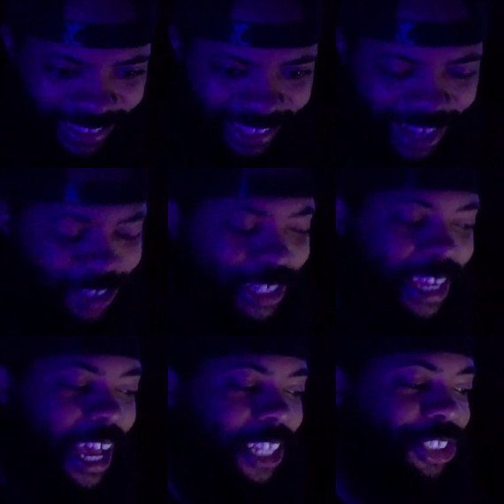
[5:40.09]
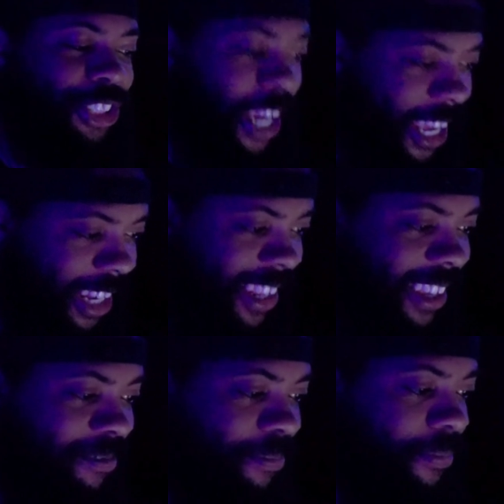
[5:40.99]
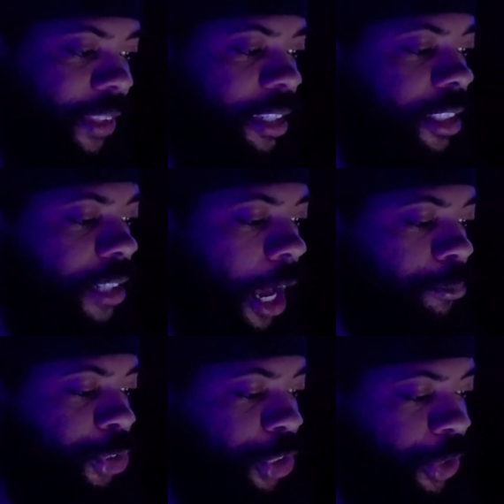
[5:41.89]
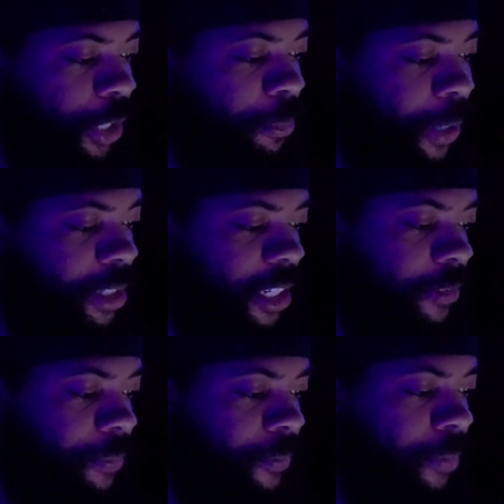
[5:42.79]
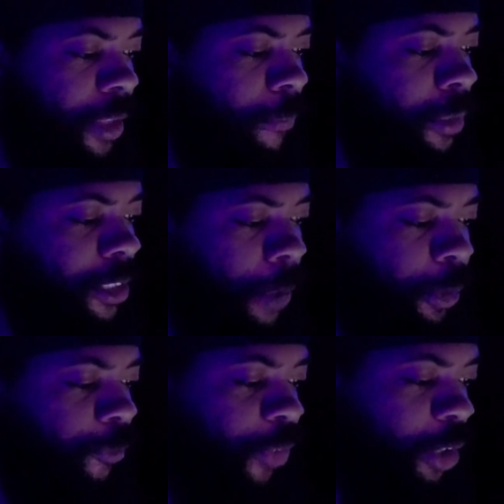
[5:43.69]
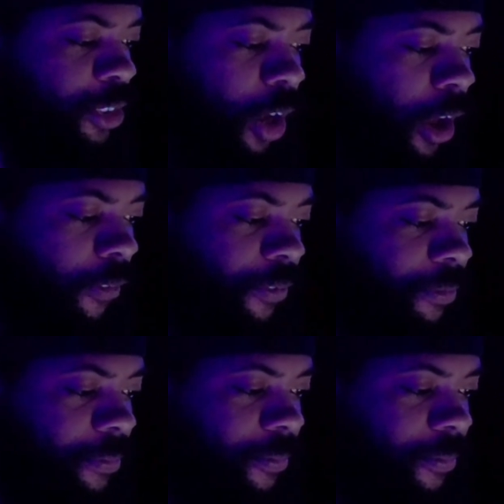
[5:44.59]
They ain't gonna tell y'all shit. Says, I'm sure they're busy, but something feels off.